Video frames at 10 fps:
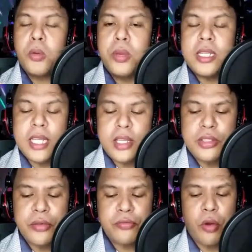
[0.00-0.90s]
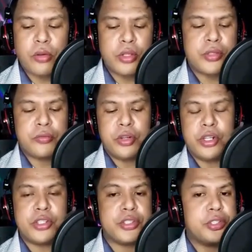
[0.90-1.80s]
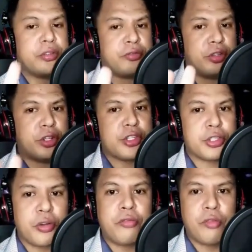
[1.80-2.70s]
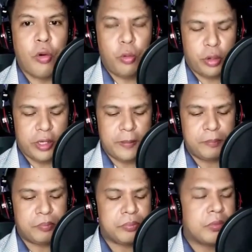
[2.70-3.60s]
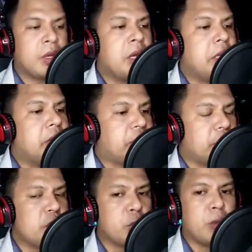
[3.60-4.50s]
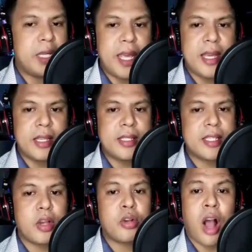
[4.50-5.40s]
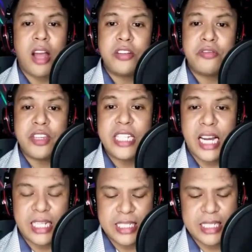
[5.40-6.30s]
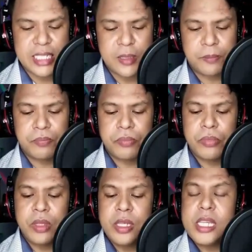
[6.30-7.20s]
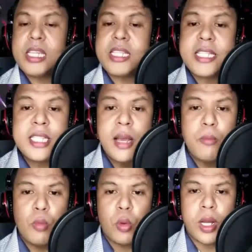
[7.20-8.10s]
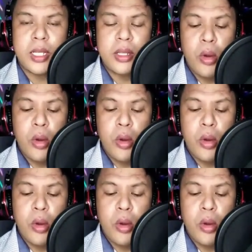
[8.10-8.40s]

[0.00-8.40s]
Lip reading: So, there are 9 types of characters. We need to focus first the first 4.